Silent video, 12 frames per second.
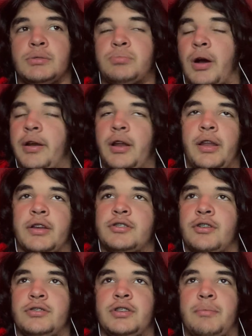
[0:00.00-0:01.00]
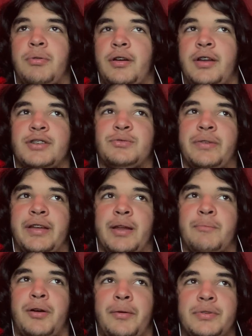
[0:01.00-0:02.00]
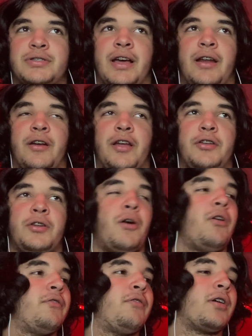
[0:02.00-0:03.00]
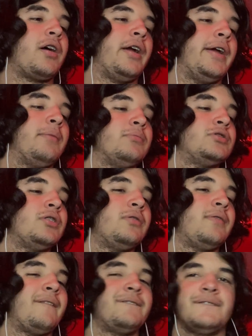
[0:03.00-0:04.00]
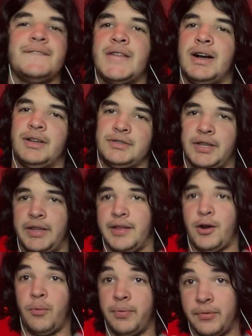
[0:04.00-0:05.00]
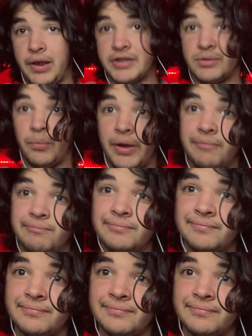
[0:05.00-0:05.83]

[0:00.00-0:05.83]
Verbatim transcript: probably not next Thursday, probably next weekend, probably Saturday. You know how the fuck I am, so I'll see you then. Hopefully, we gain some weight.